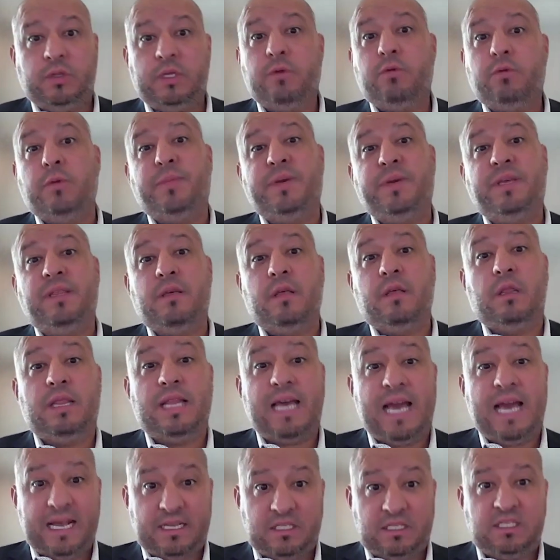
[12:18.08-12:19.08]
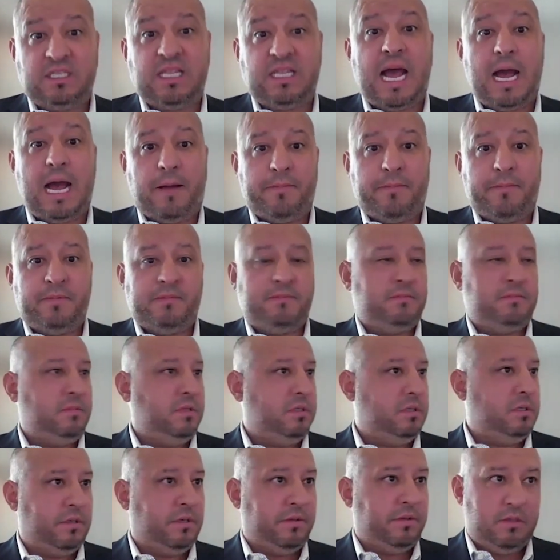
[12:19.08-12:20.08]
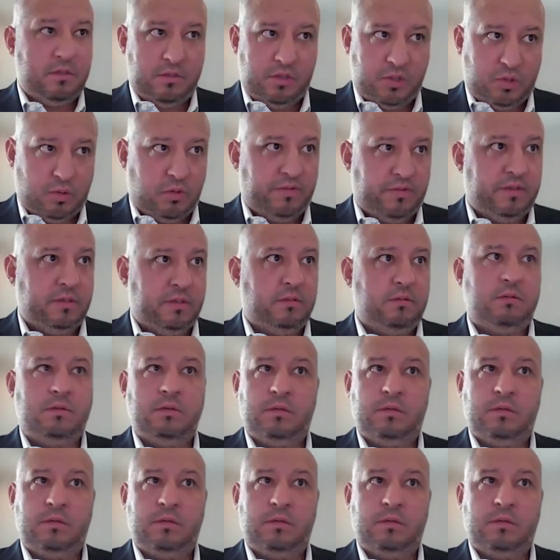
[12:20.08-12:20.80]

that would be the last stop, the, the sort of the,